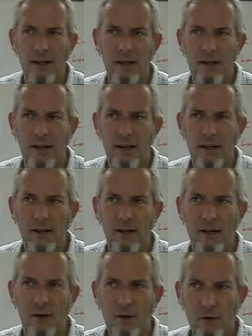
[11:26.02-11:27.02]
uh,
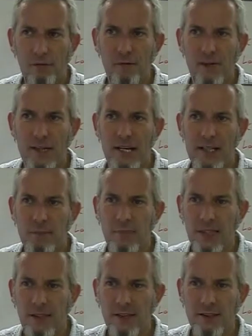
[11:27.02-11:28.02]
often it's
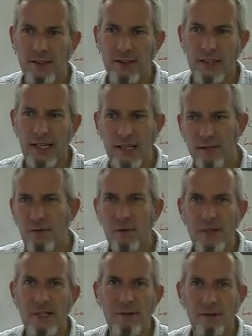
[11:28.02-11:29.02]
because it's from a
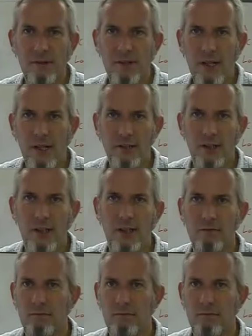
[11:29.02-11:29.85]
different culture